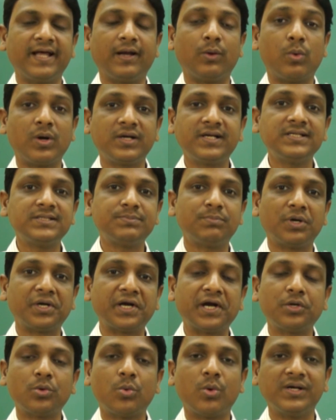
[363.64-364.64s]
tell what is
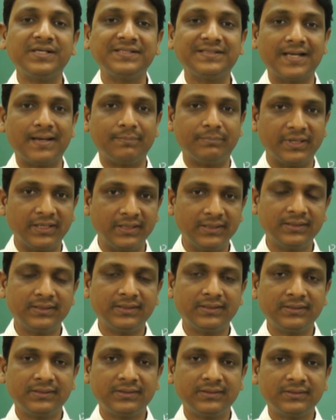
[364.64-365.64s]
potato, what is apple,
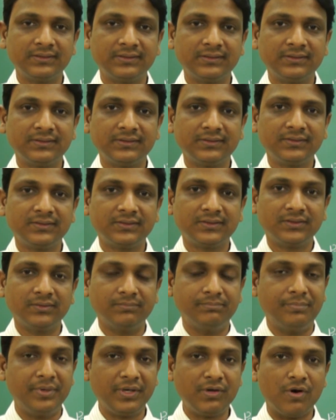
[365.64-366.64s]

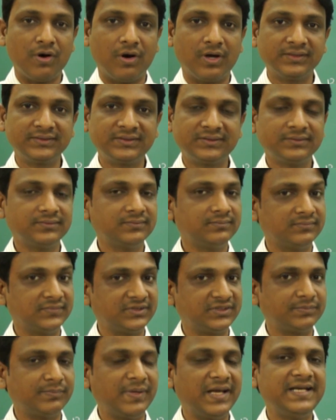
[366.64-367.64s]
because the
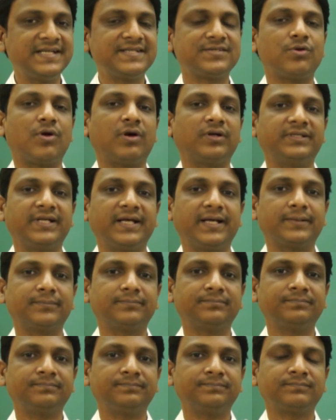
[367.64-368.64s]
smell is not there.
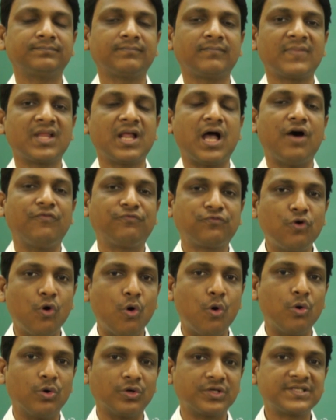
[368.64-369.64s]
Of
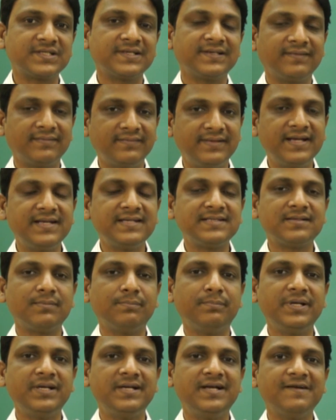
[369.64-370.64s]
course, there is a
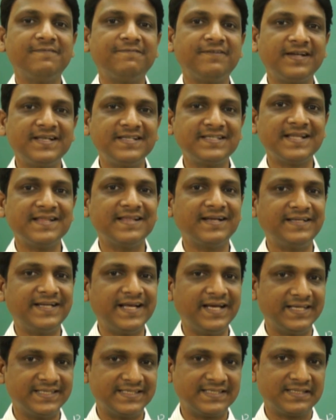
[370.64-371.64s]
bit difference in the
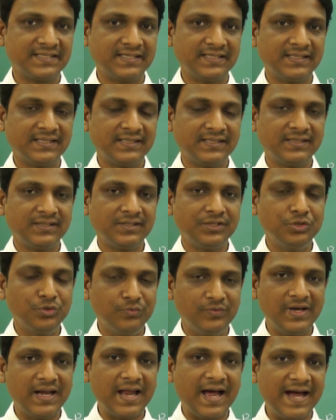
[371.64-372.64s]
taste. You
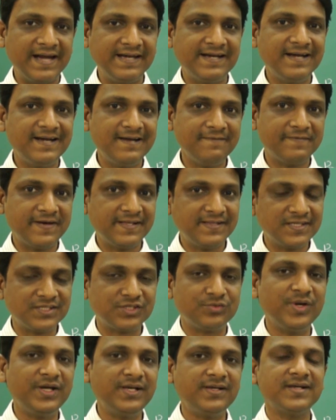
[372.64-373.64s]
will identify the
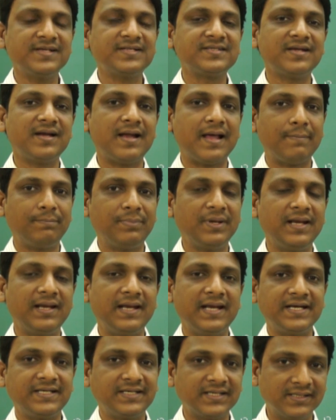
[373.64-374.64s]
sweetness in apple
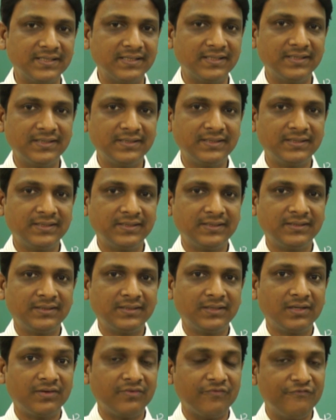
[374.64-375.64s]
later,
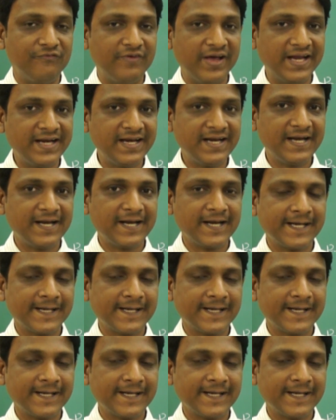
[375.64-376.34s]
when